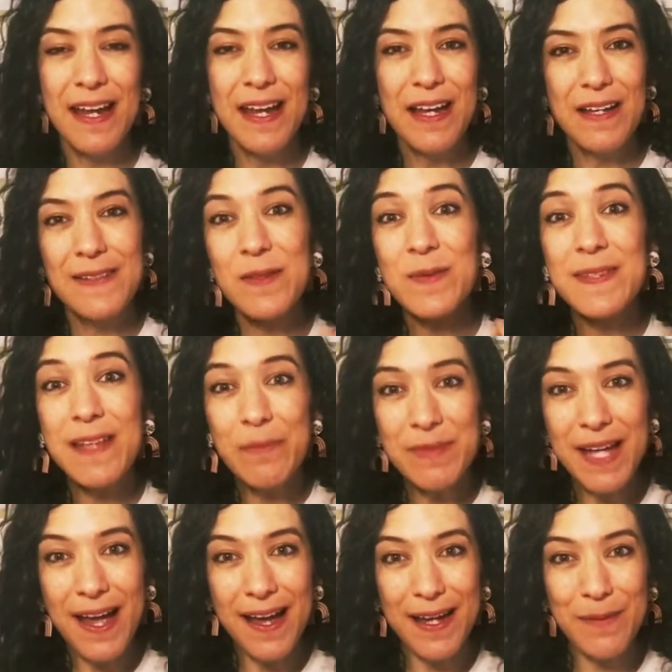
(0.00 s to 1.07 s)
So
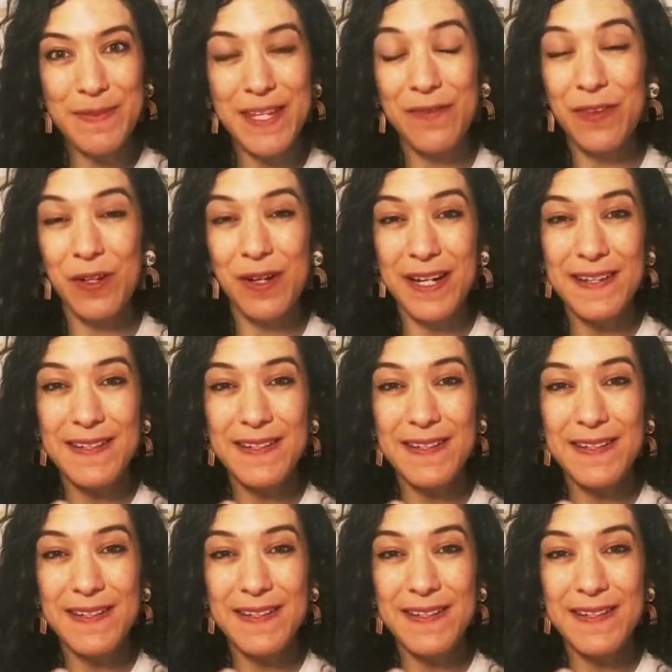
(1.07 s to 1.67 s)
sometimes if there is